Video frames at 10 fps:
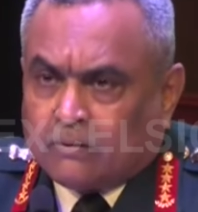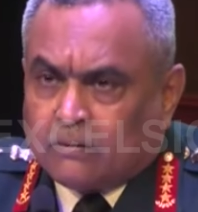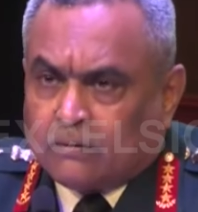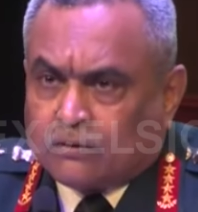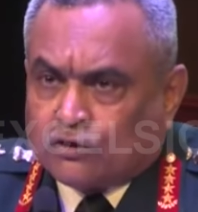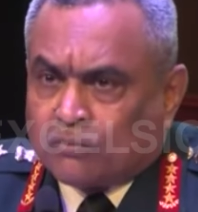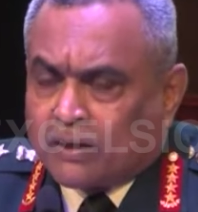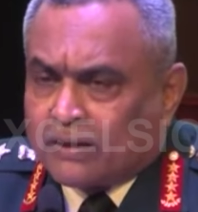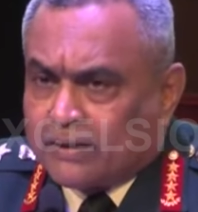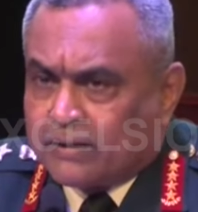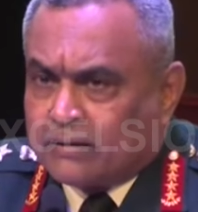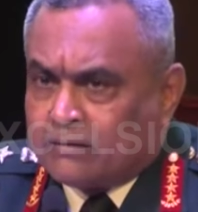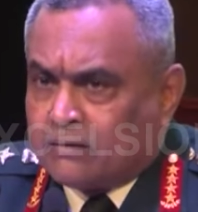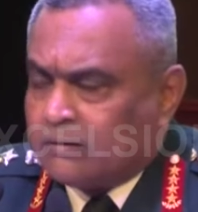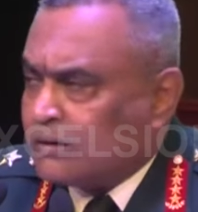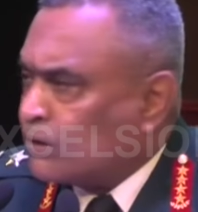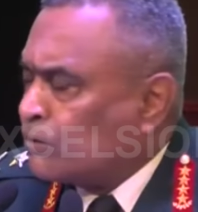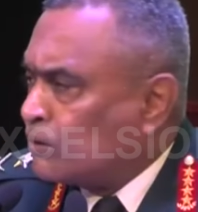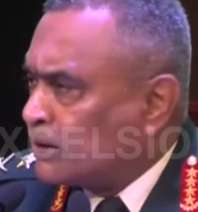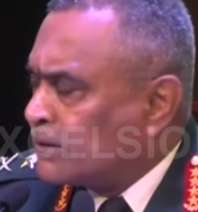smuggling
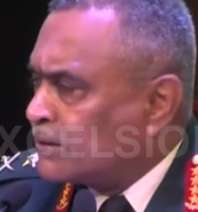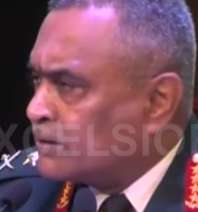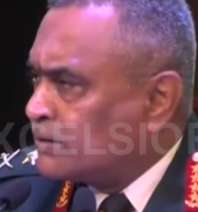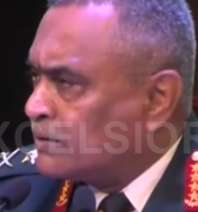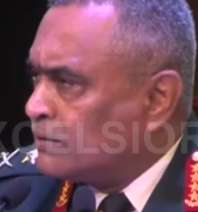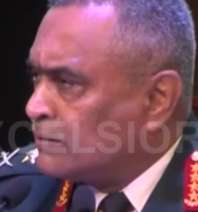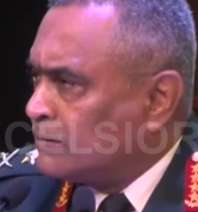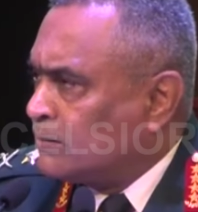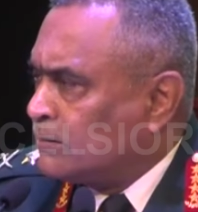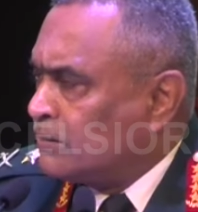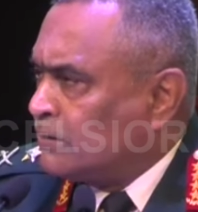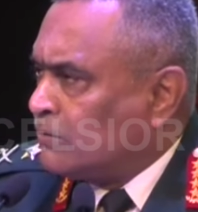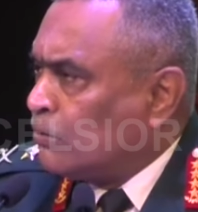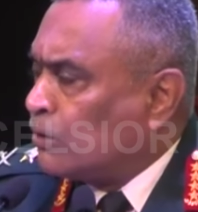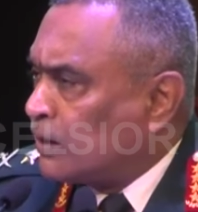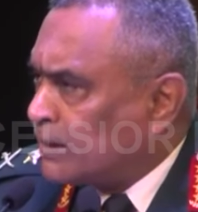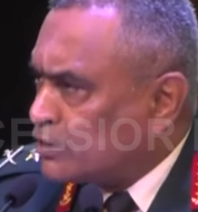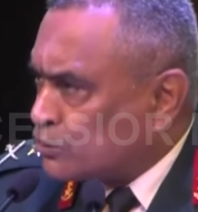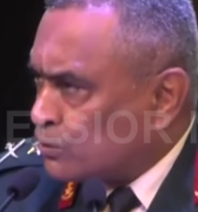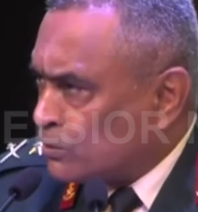narcotics, warlike
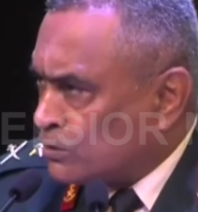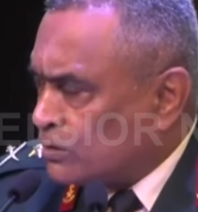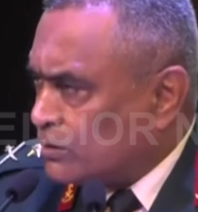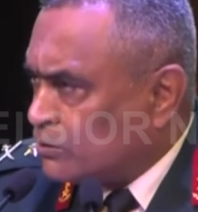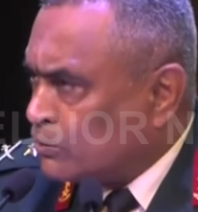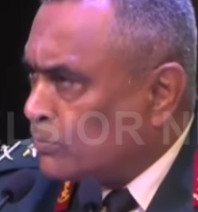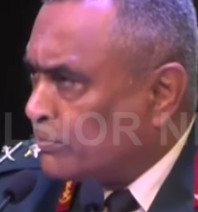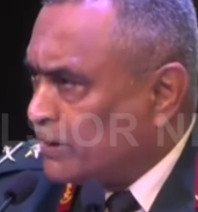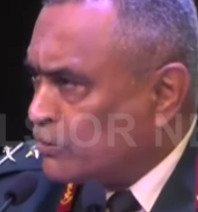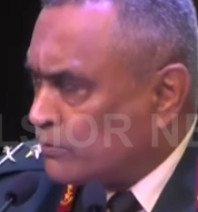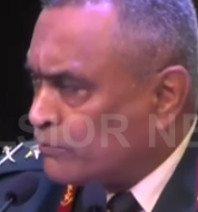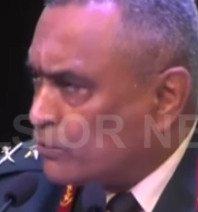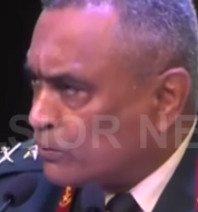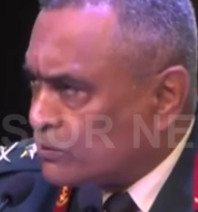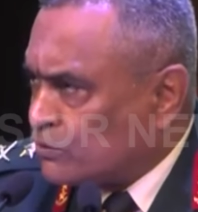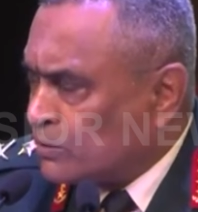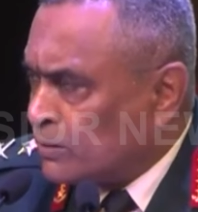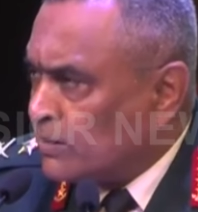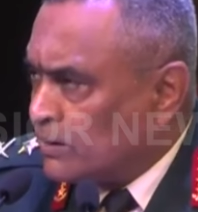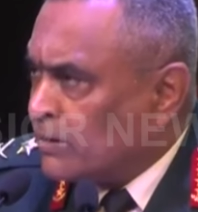stores through the means of drones
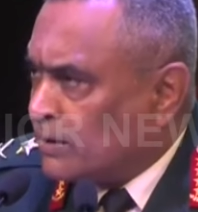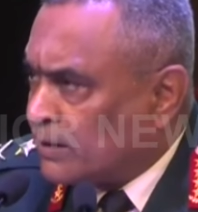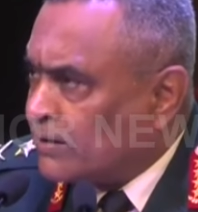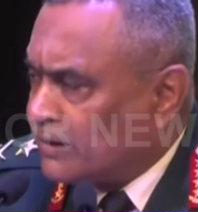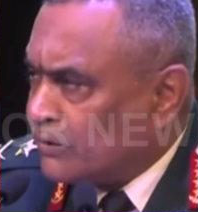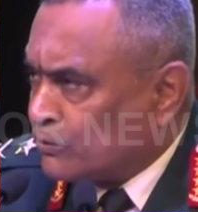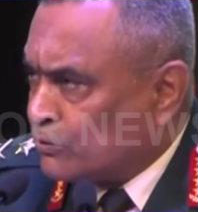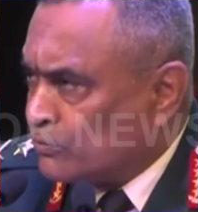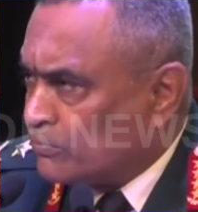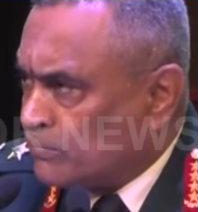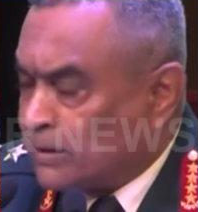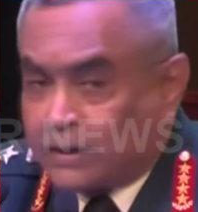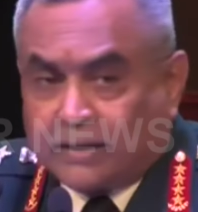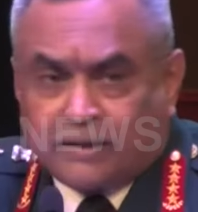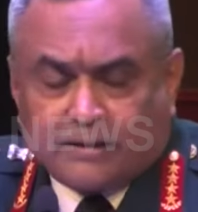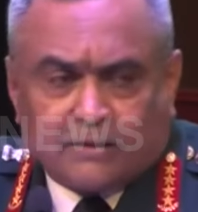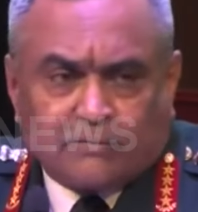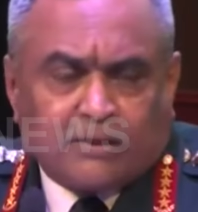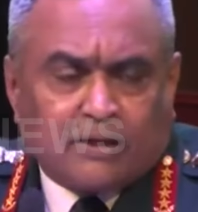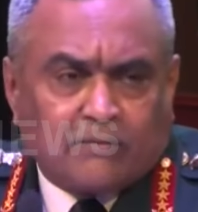continues, but again here
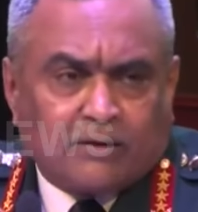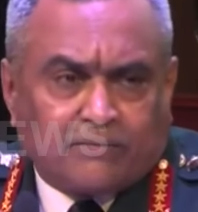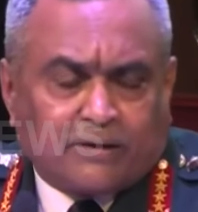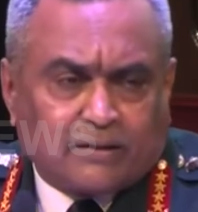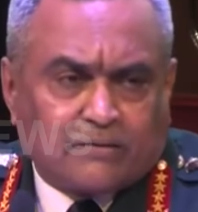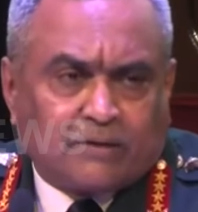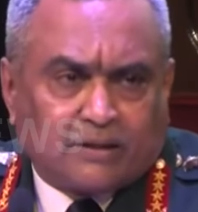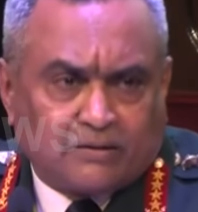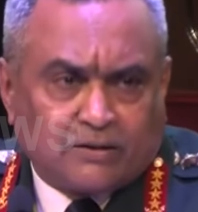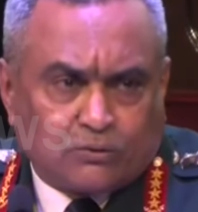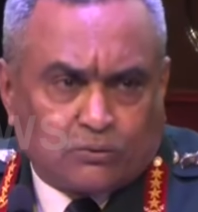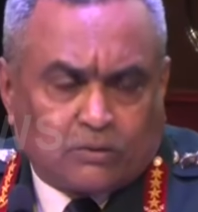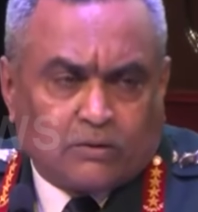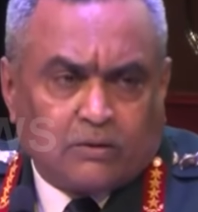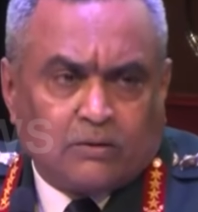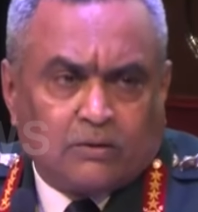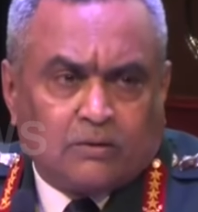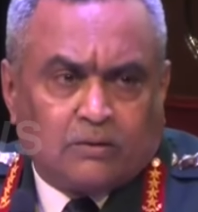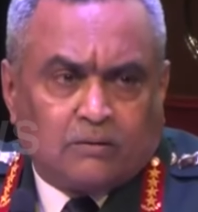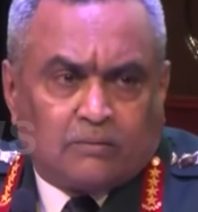we have an effective anti-drone
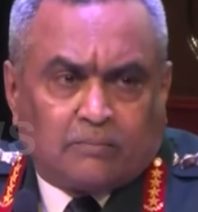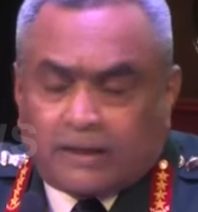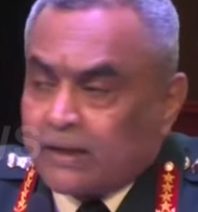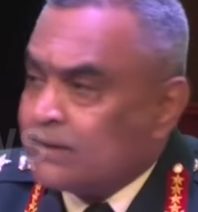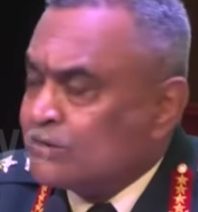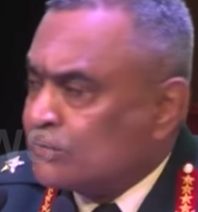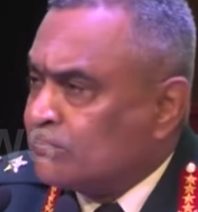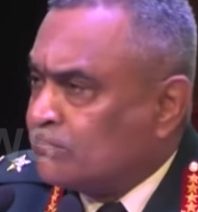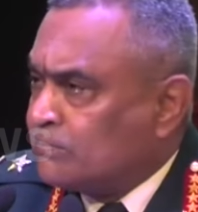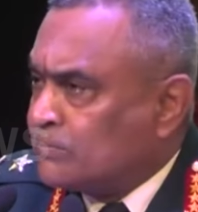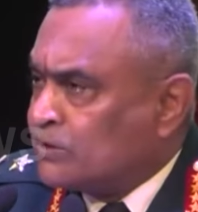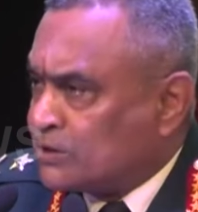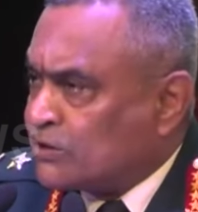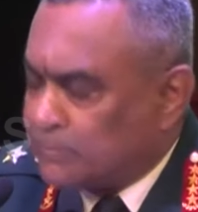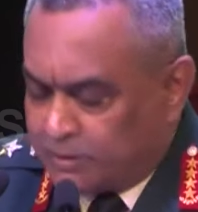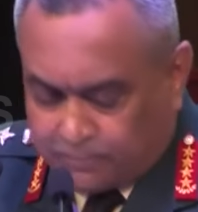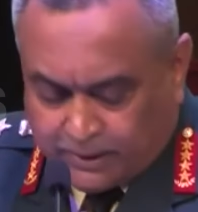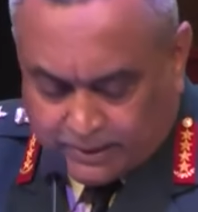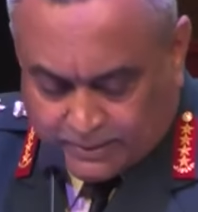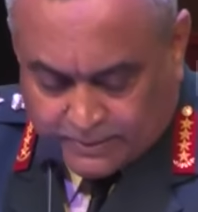mechanism system in
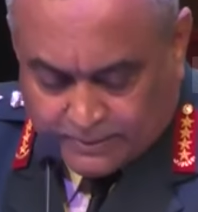place.